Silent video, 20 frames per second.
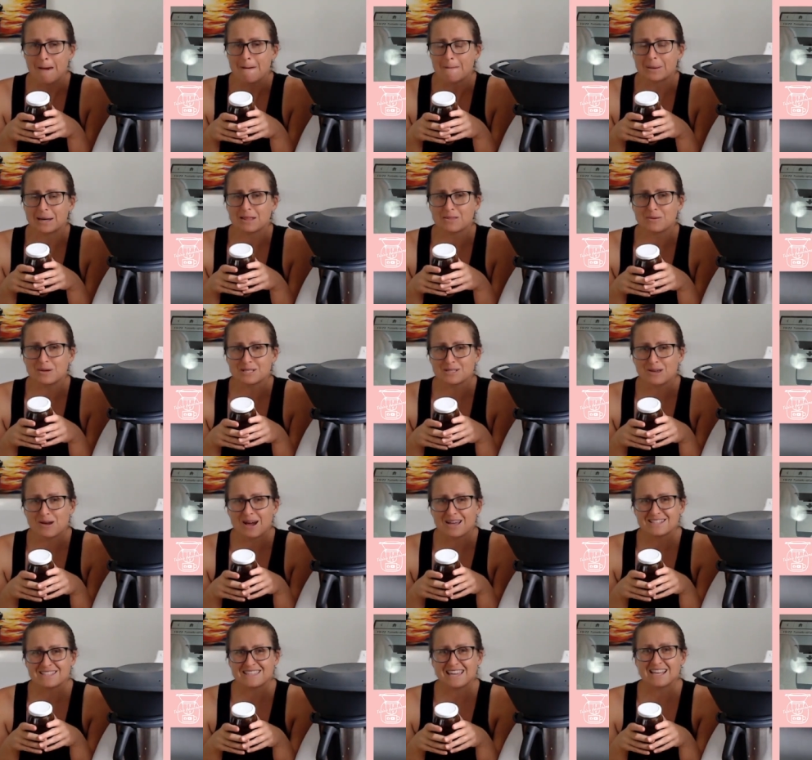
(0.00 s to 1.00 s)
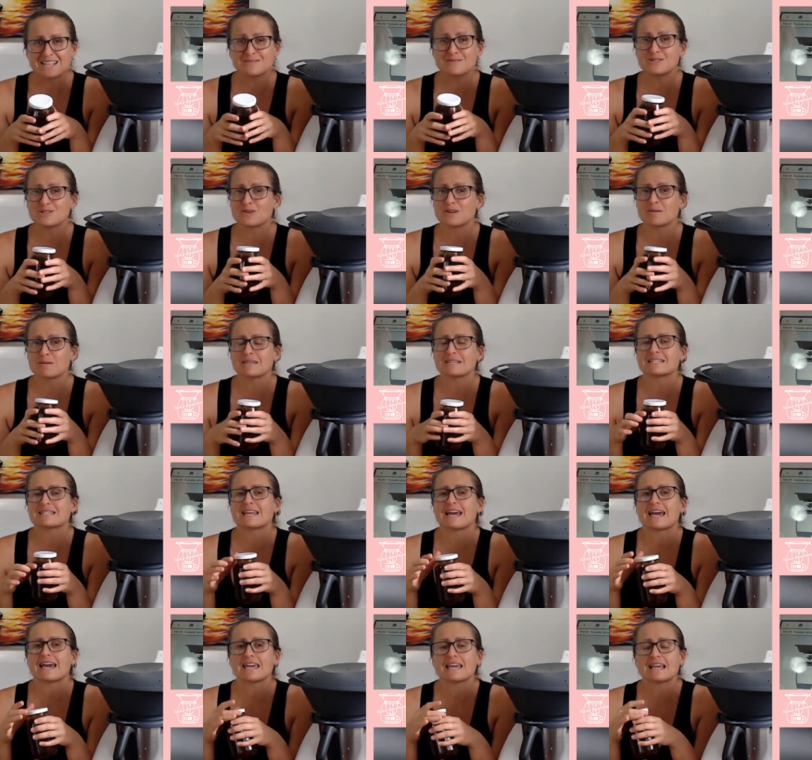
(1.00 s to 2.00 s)
But otherwise, guys, thanks for joining me
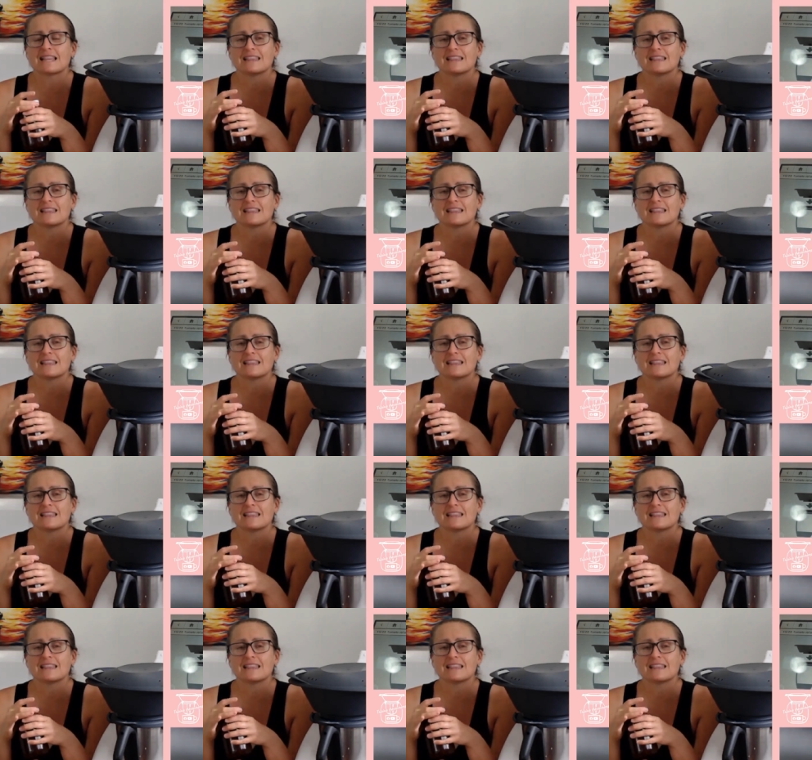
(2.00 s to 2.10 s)
today.